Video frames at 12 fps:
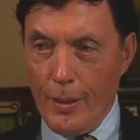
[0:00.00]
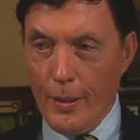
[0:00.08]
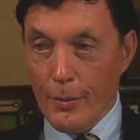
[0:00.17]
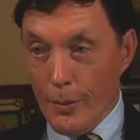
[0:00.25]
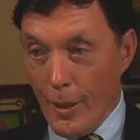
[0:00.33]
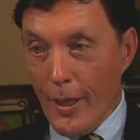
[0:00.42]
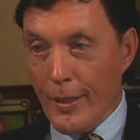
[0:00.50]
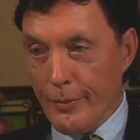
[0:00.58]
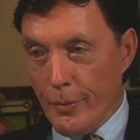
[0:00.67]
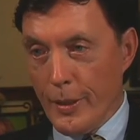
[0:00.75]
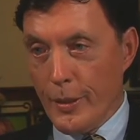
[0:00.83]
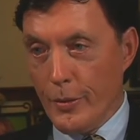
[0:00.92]
a lot of
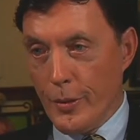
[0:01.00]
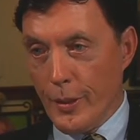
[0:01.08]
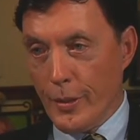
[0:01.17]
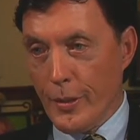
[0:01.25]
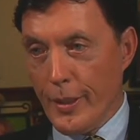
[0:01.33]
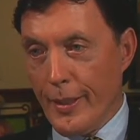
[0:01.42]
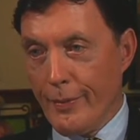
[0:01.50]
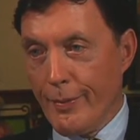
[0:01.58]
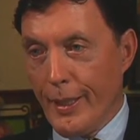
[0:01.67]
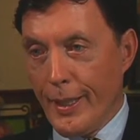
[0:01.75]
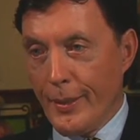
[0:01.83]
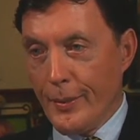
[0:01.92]
what you just said
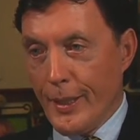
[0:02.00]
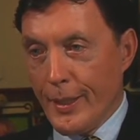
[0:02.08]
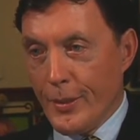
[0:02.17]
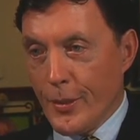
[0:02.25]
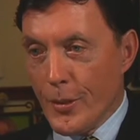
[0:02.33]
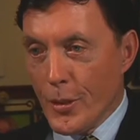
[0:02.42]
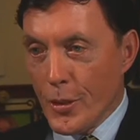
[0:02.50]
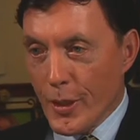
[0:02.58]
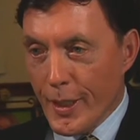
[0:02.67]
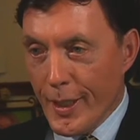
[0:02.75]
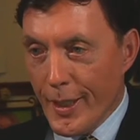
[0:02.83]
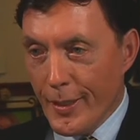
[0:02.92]
violates the
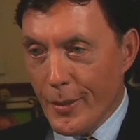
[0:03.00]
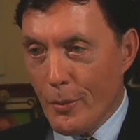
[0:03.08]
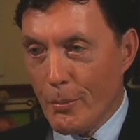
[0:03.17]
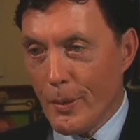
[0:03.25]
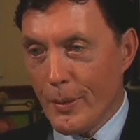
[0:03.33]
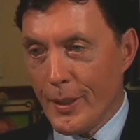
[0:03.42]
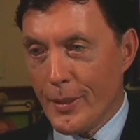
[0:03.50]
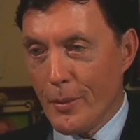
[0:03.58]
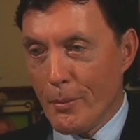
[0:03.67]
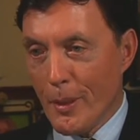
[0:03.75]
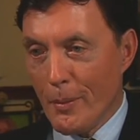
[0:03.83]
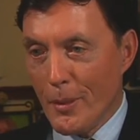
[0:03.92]
Chicago Police
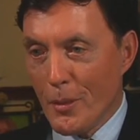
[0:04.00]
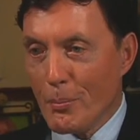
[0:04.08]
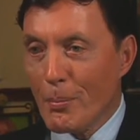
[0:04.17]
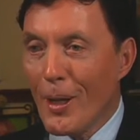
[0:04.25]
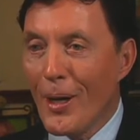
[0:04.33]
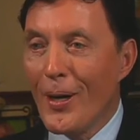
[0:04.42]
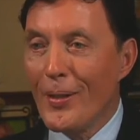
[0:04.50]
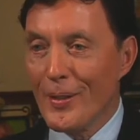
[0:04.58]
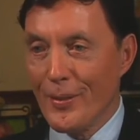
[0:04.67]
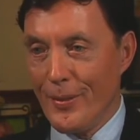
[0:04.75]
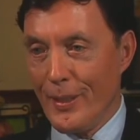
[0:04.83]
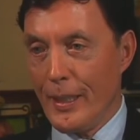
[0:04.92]
Department's
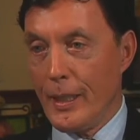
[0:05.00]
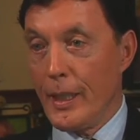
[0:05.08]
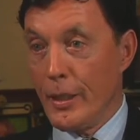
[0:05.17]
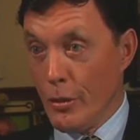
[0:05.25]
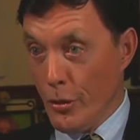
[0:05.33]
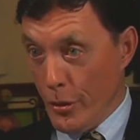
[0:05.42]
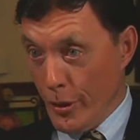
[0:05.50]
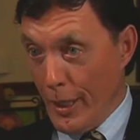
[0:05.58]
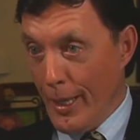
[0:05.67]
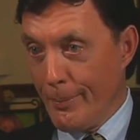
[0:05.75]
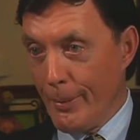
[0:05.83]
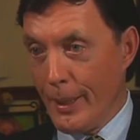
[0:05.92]
policy in
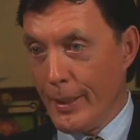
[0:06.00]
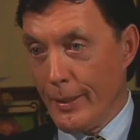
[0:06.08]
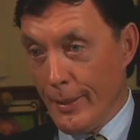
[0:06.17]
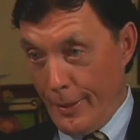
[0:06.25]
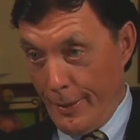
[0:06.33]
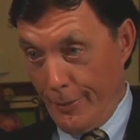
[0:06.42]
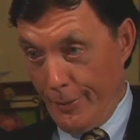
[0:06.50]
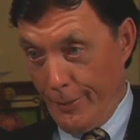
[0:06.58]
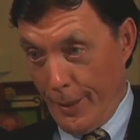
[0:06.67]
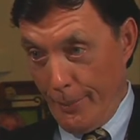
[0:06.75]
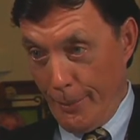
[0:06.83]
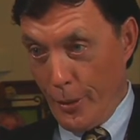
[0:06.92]
stopping
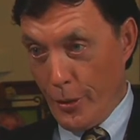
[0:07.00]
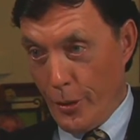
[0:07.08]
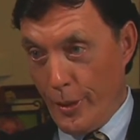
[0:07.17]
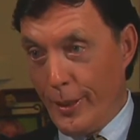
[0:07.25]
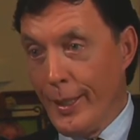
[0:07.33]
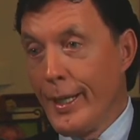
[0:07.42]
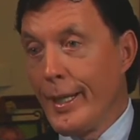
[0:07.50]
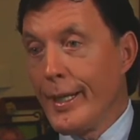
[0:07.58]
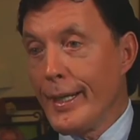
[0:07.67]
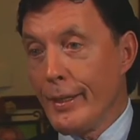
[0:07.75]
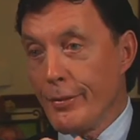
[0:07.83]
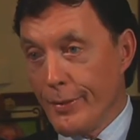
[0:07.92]
a person
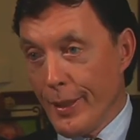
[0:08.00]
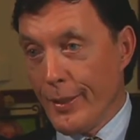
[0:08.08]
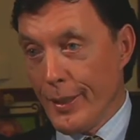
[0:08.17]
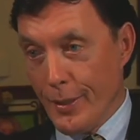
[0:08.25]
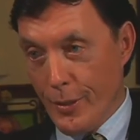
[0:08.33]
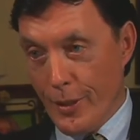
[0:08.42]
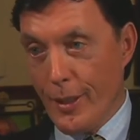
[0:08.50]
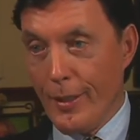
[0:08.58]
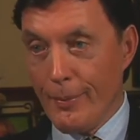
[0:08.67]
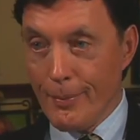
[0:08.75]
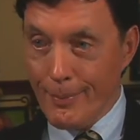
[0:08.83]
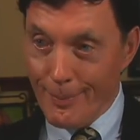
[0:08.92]
in a felony stop.